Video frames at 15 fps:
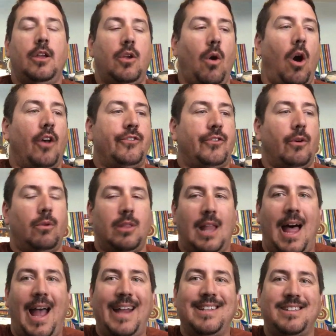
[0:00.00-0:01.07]
You also
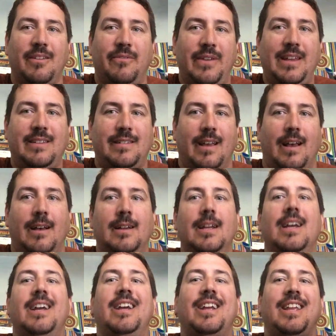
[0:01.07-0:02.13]
lied to Visa.
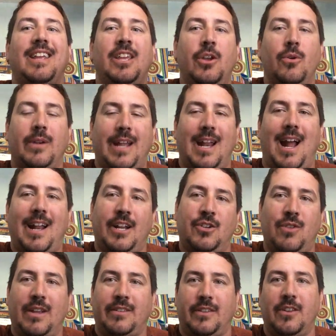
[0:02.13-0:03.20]
You cannot
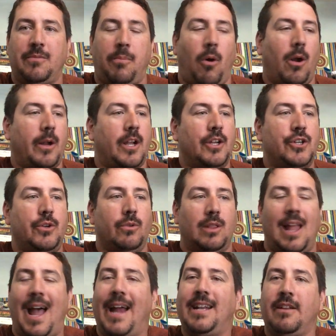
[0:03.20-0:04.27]
address this part because you
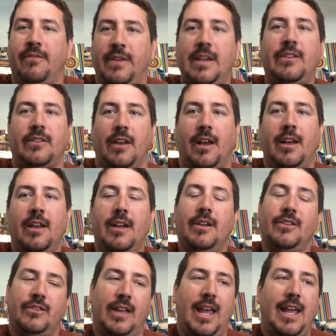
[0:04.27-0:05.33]
lied to Visa
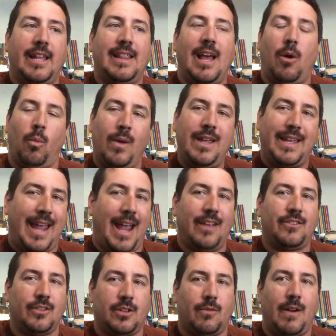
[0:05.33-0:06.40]
saying that we
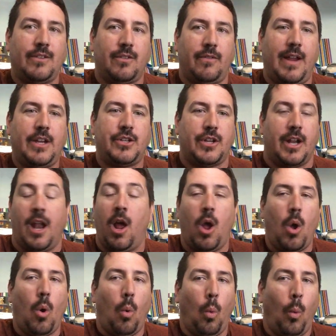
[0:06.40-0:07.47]
canceled the reservation.
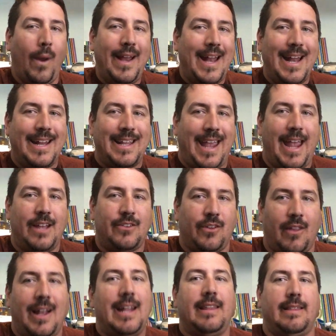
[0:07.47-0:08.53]
We didn't
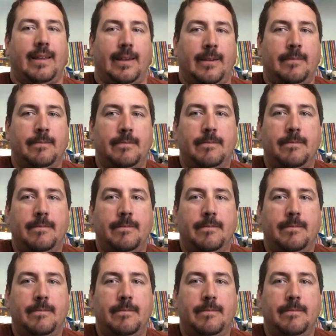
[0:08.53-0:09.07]
cancel anything.